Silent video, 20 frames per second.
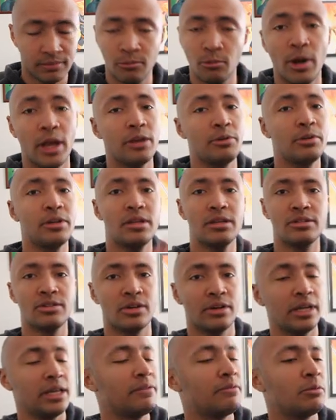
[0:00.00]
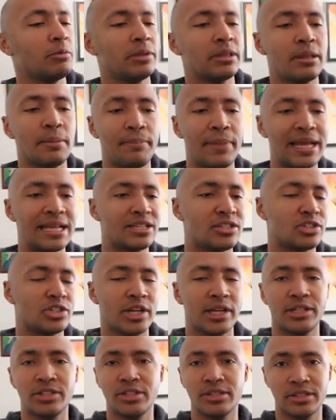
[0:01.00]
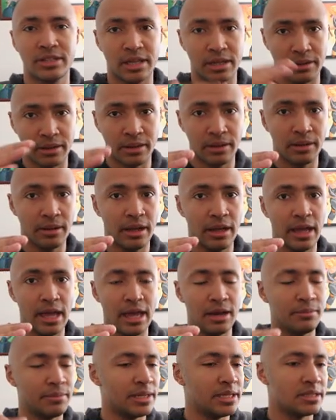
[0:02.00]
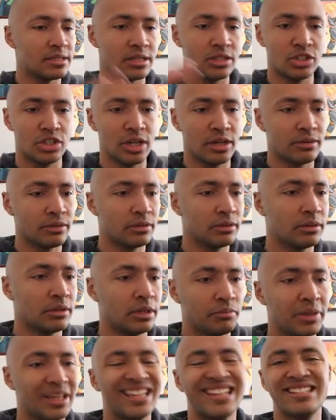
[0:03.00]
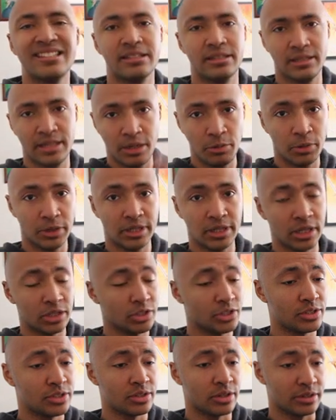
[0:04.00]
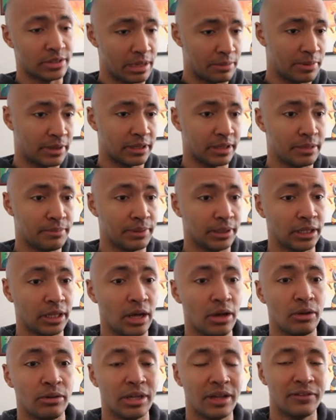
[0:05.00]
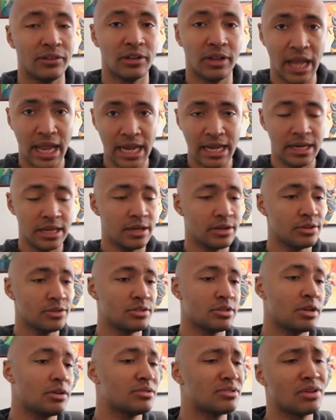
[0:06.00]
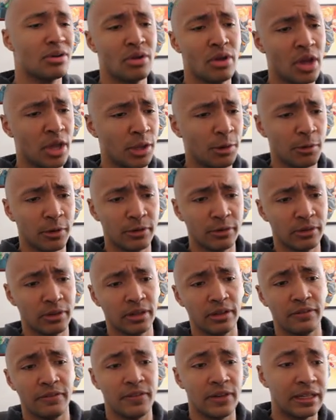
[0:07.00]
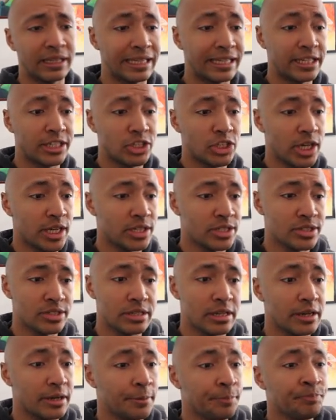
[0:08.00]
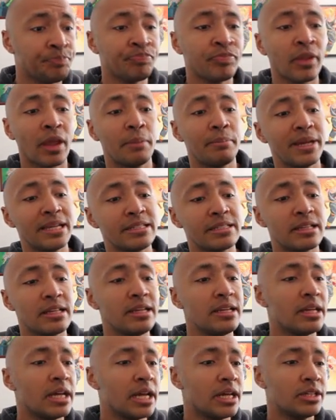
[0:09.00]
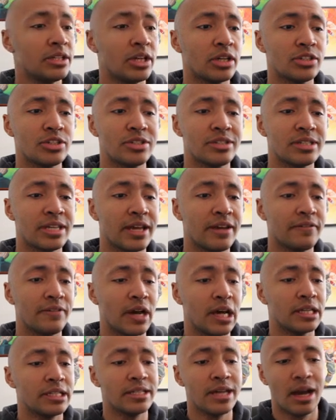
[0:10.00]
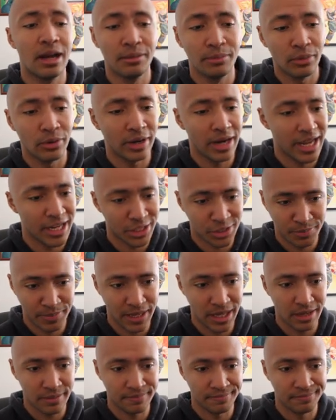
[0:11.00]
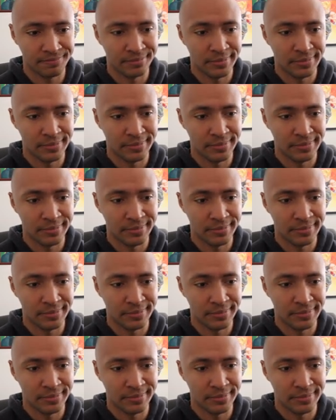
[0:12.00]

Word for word: way easier. Even with the base changes to enemies in general because T1 dungeons are typically below level 80 or so, so you won't really feel any changes there. Basically, dungeons give a ton more XP